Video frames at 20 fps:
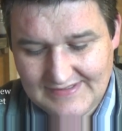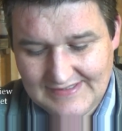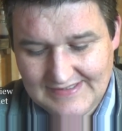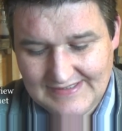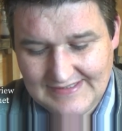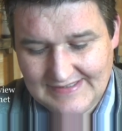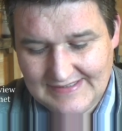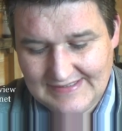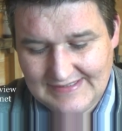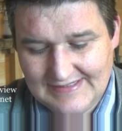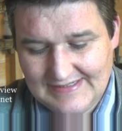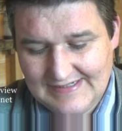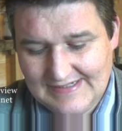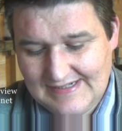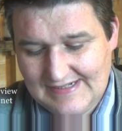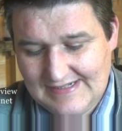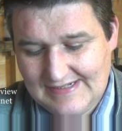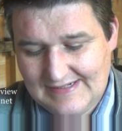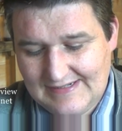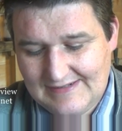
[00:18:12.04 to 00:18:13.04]

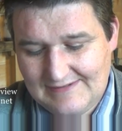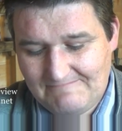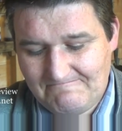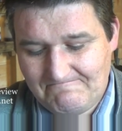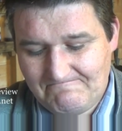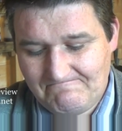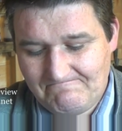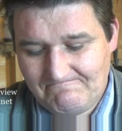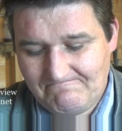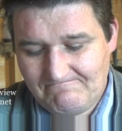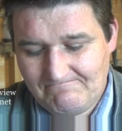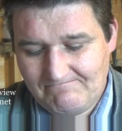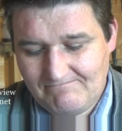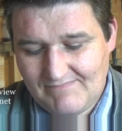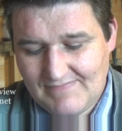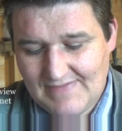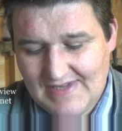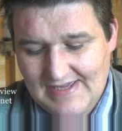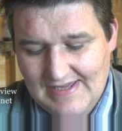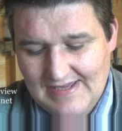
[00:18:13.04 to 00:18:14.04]

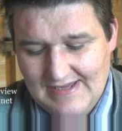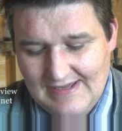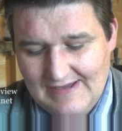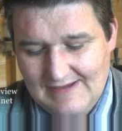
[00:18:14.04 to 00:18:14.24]
Nobody speaks.